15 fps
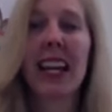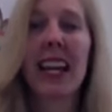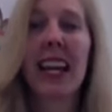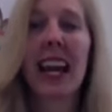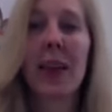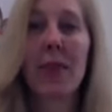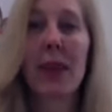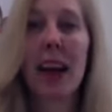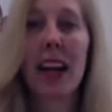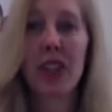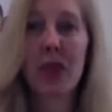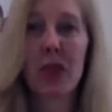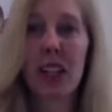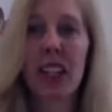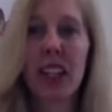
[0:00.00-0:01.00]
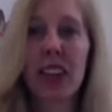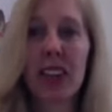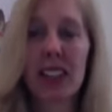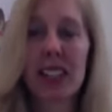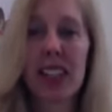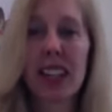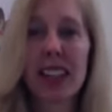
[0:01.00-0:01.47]
um, as we're here in
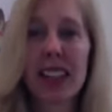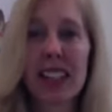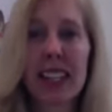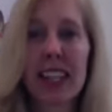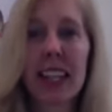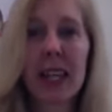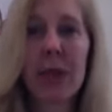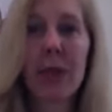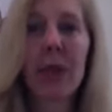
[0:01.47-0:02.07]
Siesta Key.